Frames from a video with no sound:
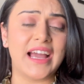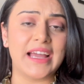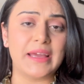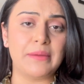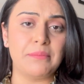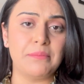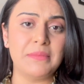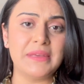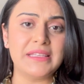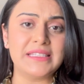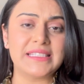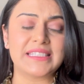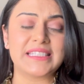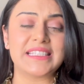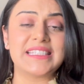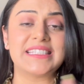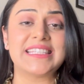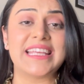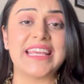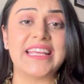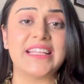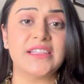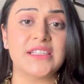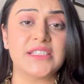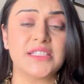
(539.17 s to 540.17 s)
I missed
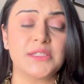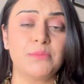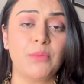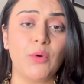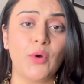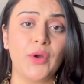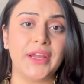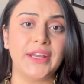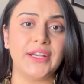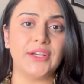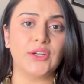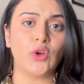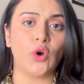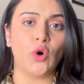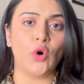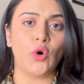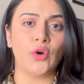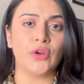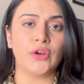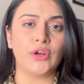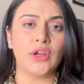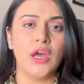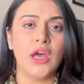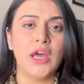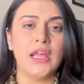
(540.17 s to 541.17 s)
saying this point,
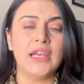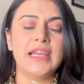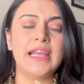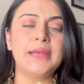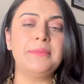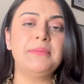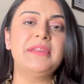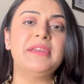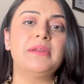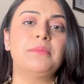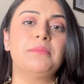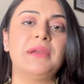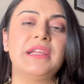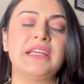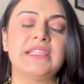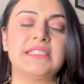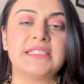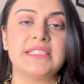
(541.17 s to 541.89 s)
or let me replace